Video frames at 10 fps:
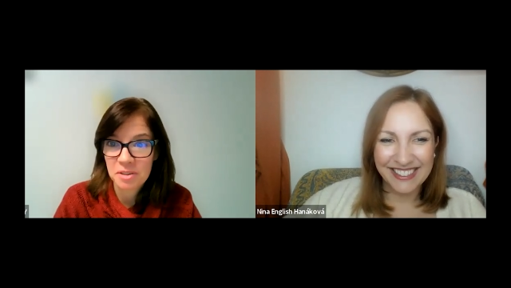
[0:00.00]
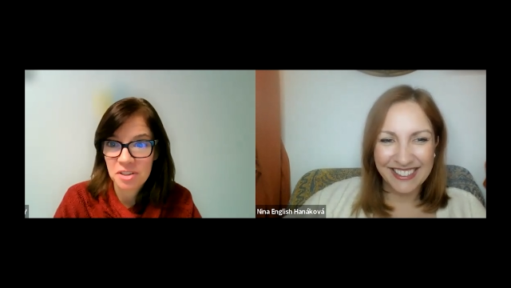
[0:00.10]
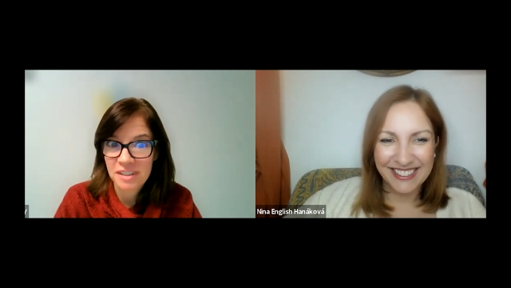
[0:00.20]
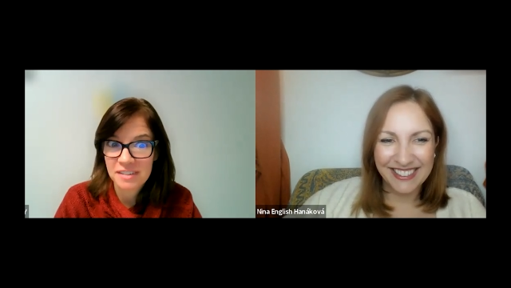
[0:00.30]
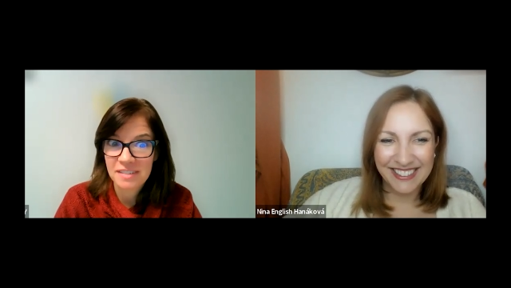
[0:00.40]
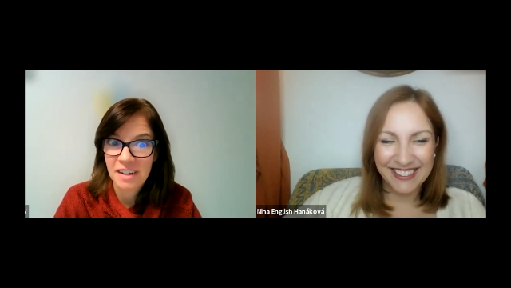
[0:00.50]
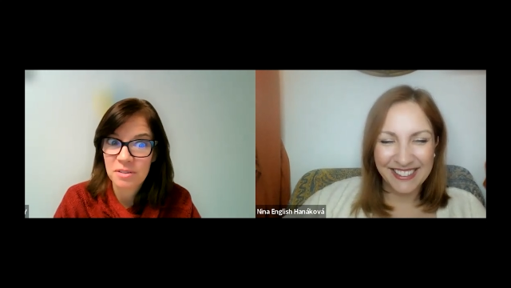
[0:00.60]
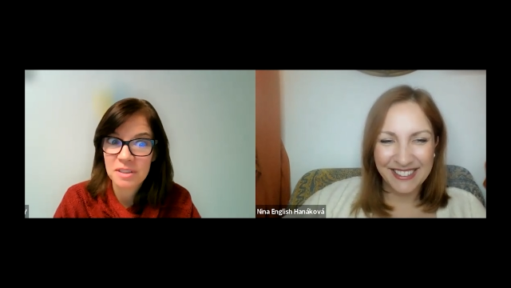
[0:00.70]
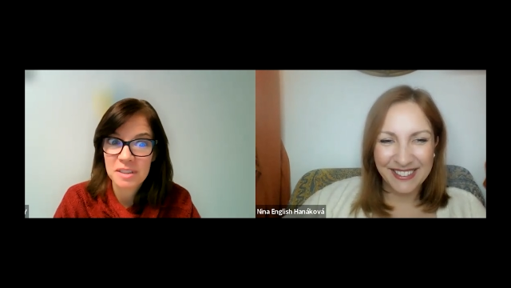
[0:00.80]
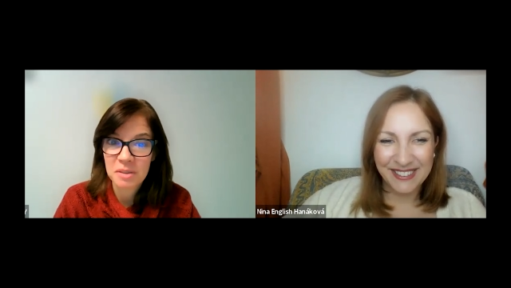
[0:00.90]
Speaker 1: which I, I
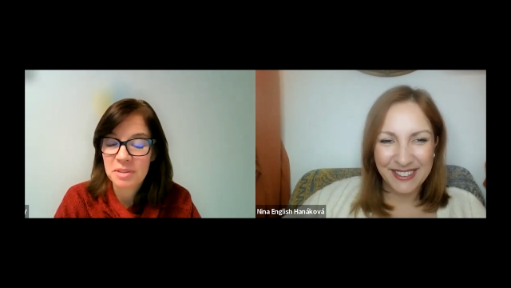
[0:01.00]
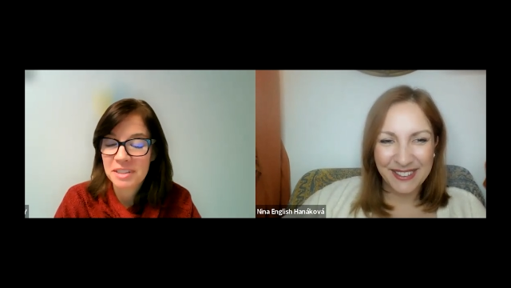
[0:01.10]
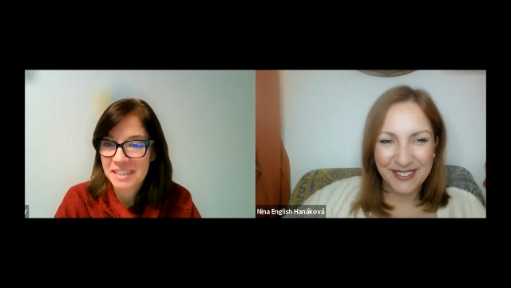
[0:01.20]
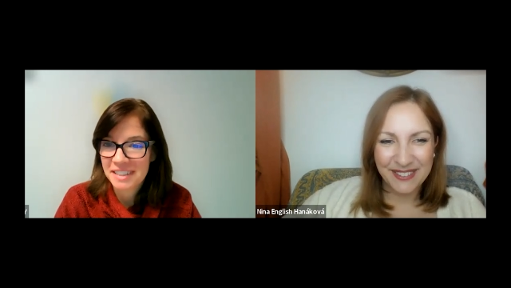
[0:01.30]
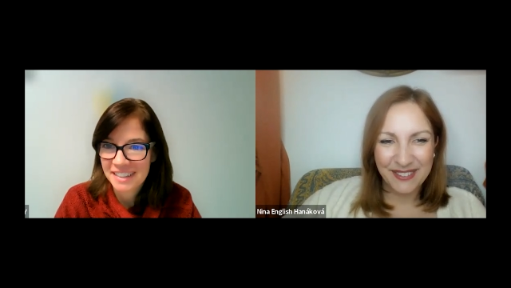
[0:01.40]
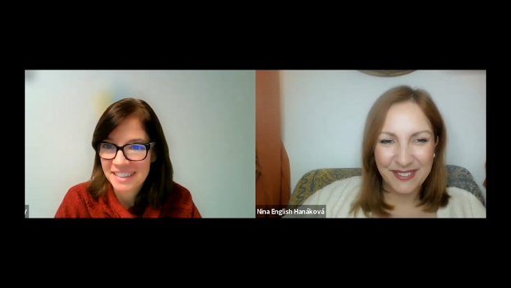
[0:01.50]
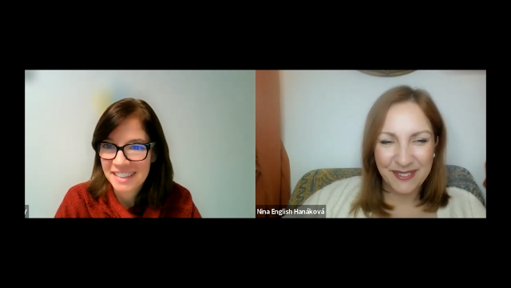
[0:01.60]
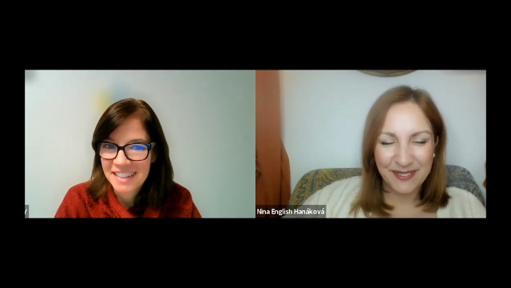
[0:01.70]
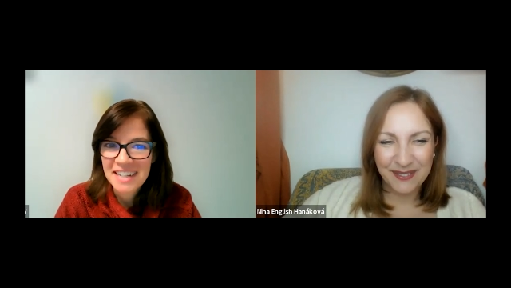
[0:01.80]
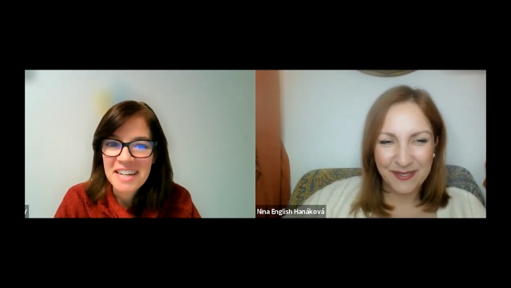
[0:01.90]
really appreciate.
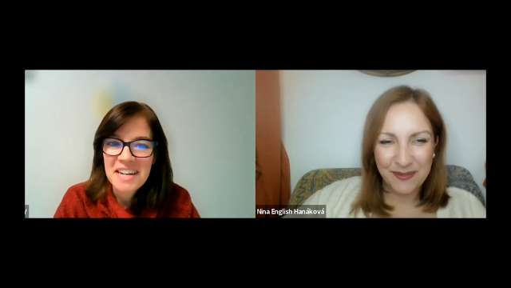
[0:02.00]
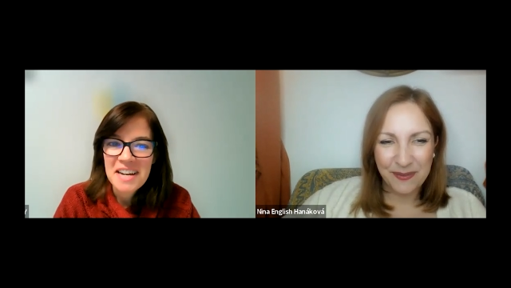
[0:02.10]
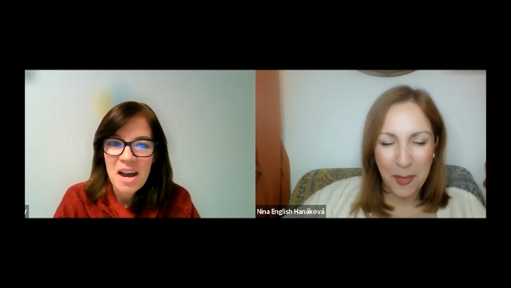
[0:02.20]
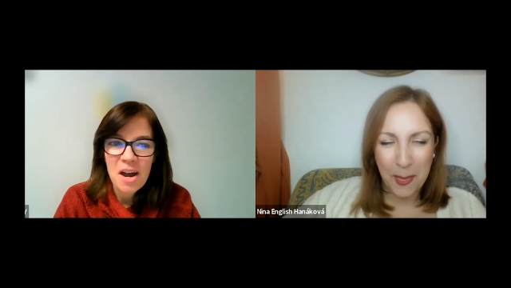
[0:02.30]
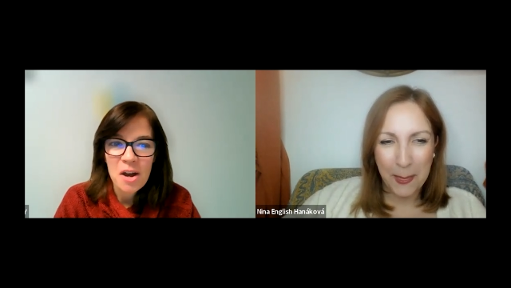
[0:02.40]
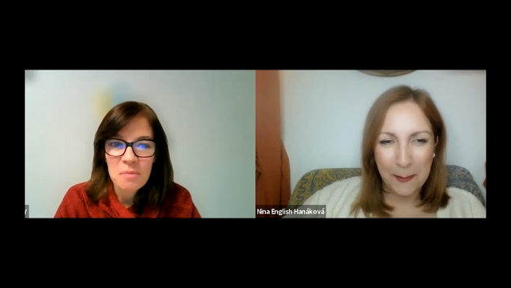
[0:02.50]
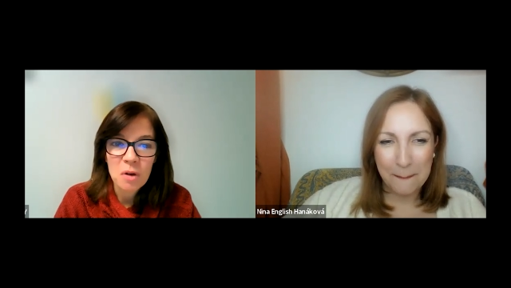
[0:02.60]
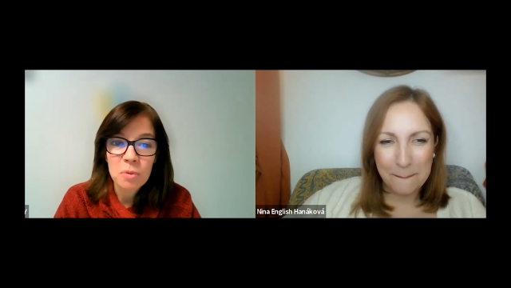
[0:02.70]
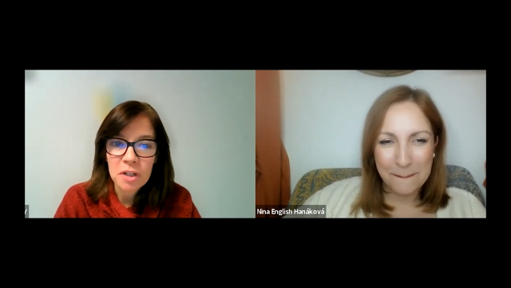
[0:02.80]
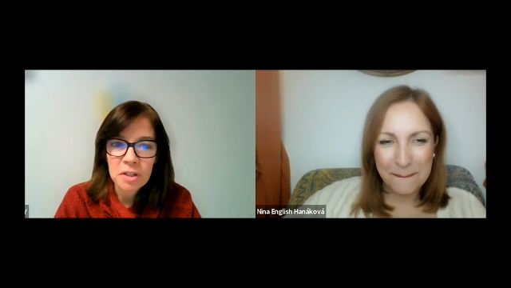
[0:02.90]
Um,
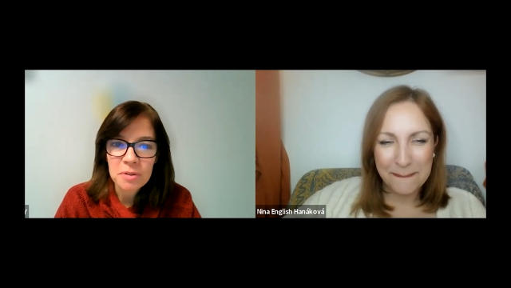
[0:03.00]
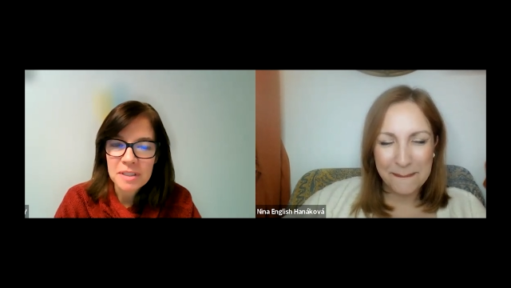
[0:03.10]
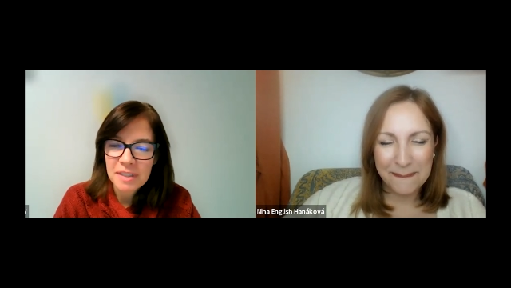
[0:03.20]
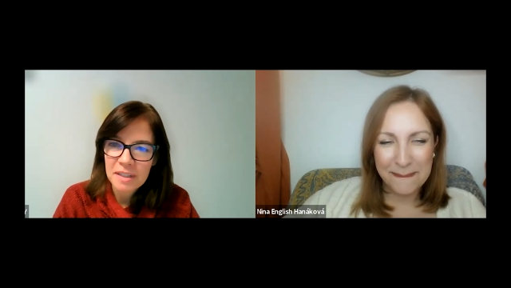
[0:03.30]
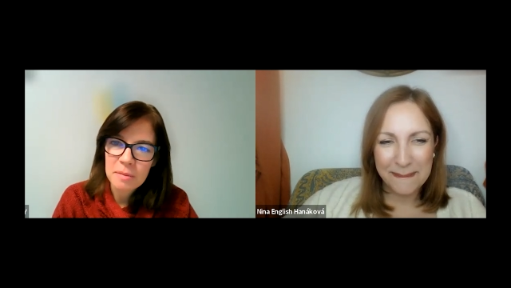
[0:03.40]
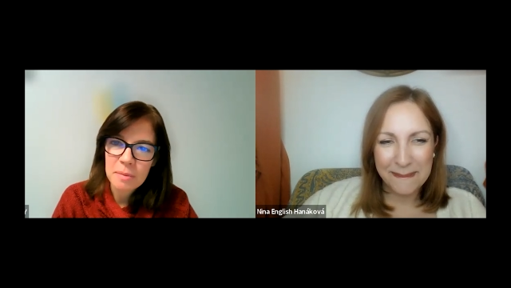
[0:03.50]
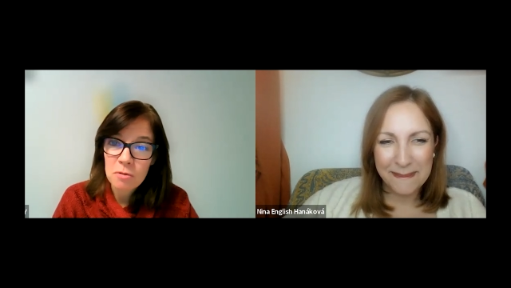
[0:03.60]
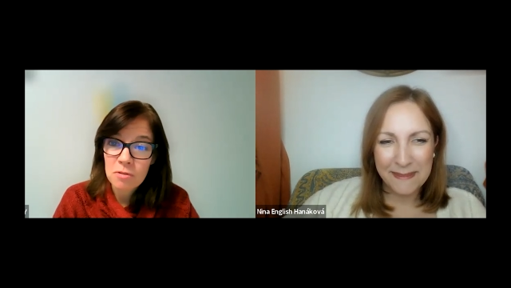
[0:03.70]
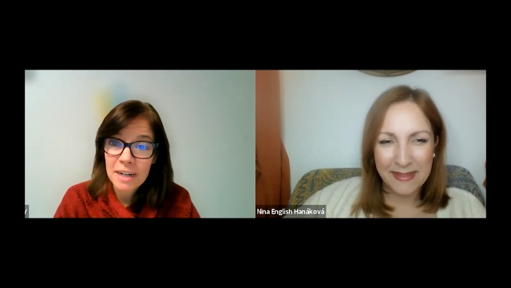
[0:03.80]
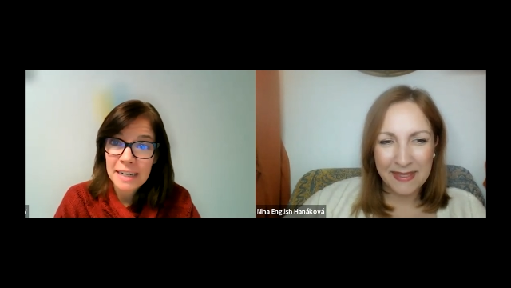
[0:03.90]
what are you excited about
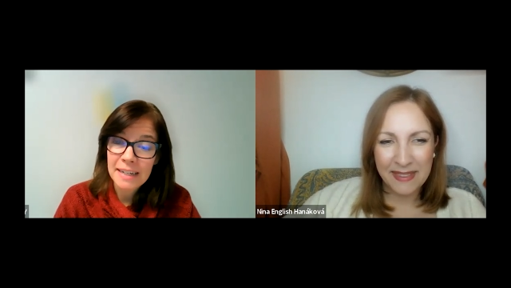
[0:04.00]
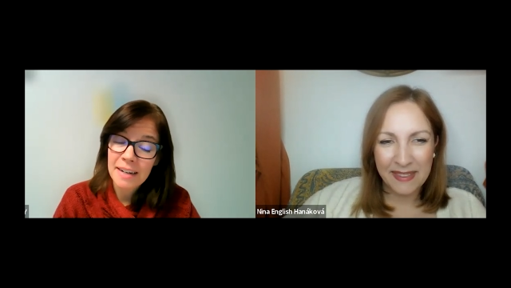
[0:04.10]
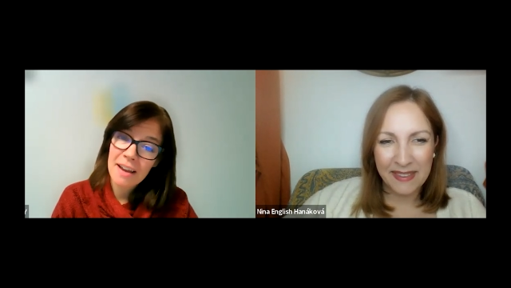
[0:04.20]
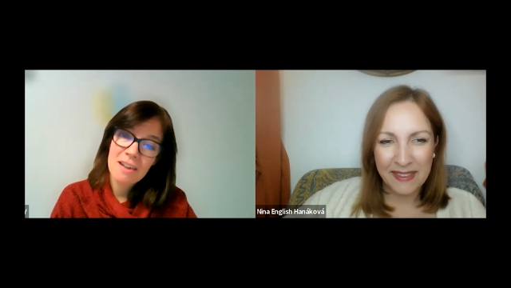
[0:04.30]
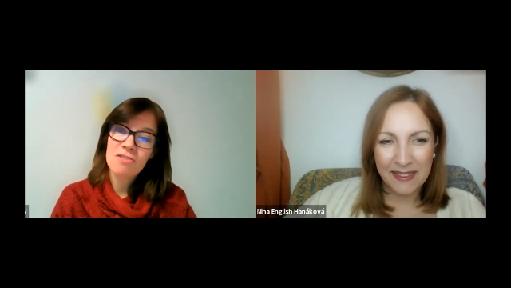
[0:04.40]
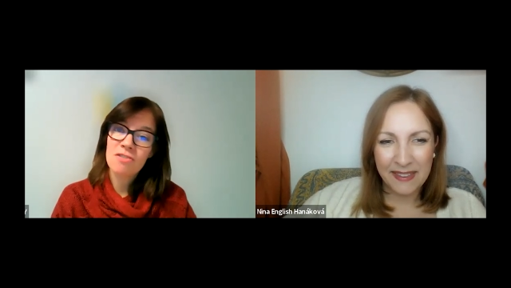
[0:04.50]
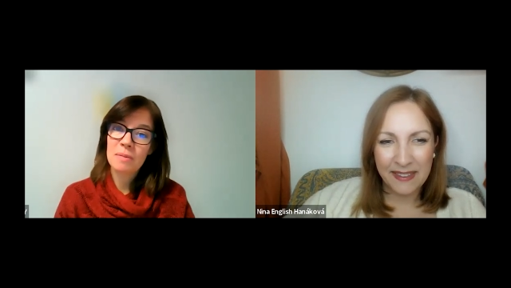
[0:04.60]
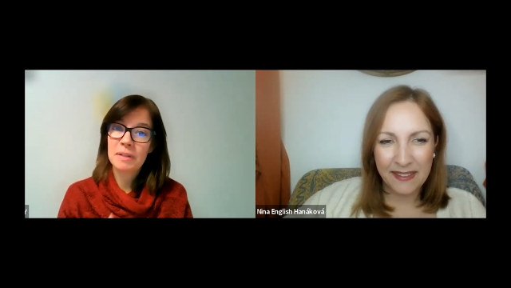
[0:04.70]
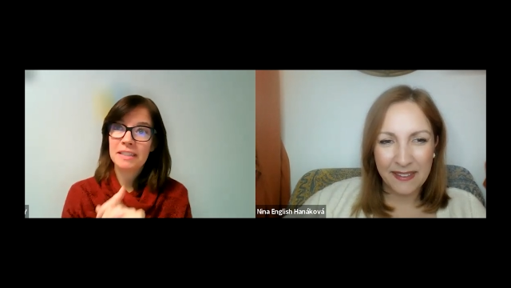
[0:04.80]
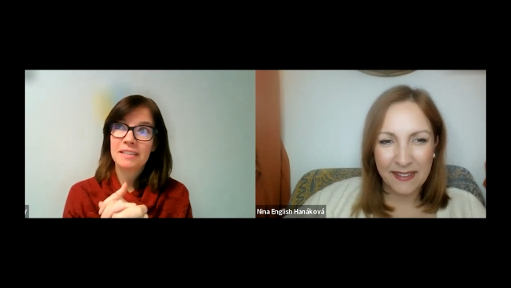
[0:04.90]
right now? I
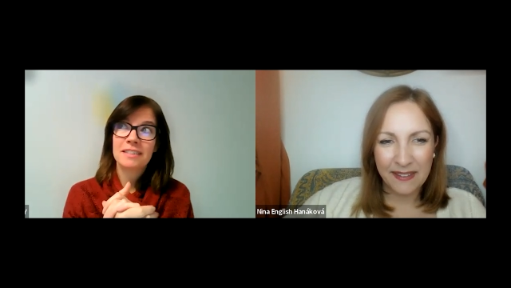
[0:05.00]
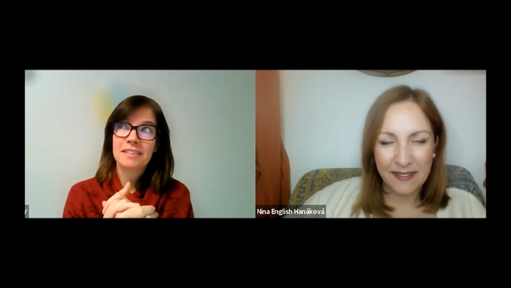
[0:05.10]
mean, the